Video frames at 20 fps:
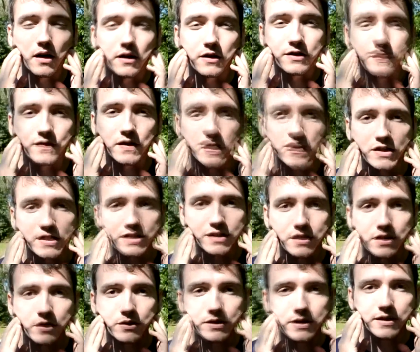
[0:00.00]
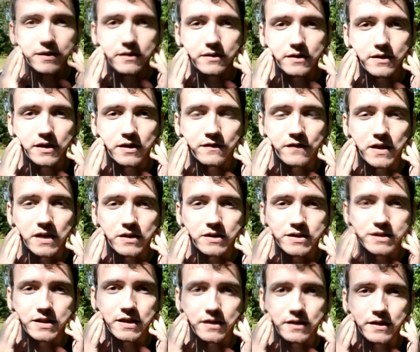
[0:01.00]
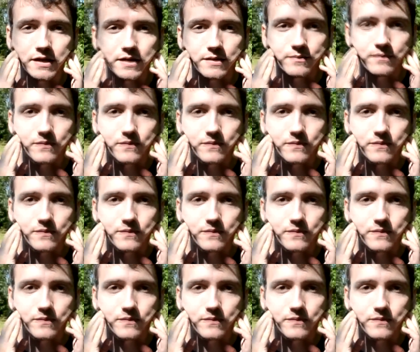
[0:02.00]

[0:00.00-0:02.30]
Just very slowly and very gently.